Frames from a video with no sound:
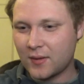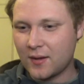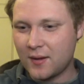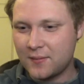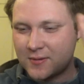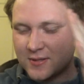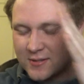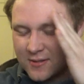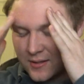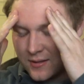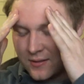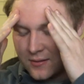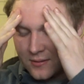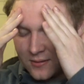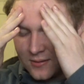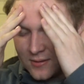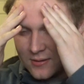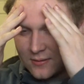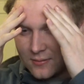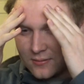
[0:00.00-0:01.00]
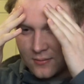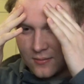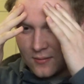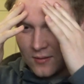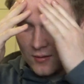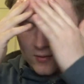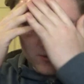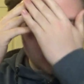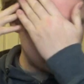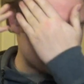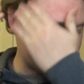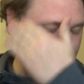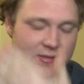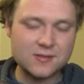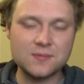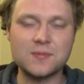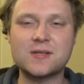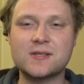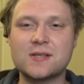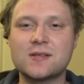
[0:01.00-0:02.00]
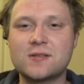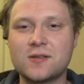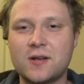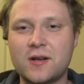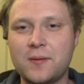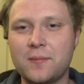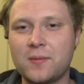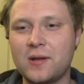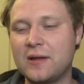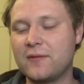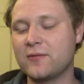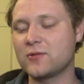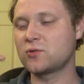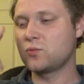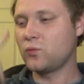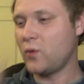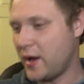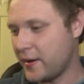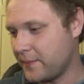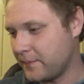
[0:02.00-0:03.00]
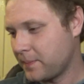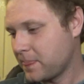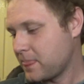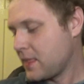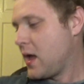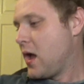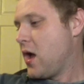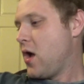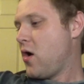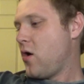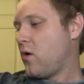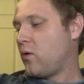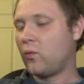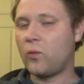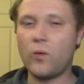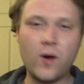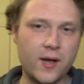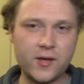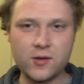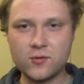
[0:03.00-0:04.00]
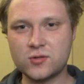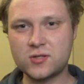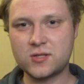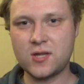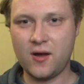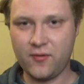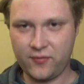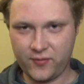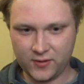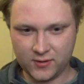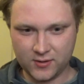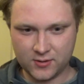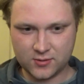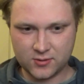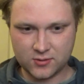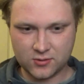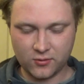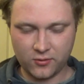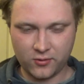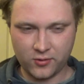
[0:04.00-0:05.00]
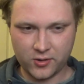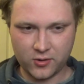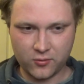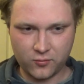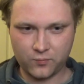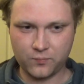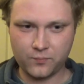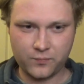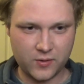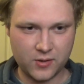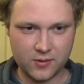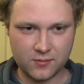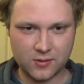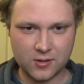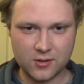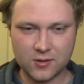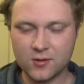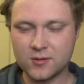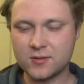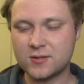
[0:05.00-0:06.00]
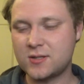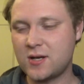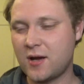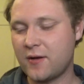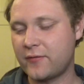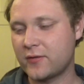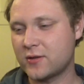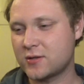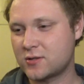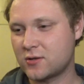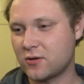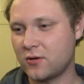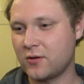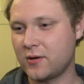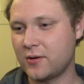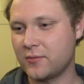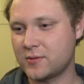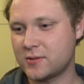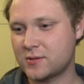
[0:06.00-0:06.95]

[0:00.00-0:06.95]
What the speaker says: I'm just like, okay, this doesn't make sense on a number of levels. One, why are you staffing this store? You're not staff of the store.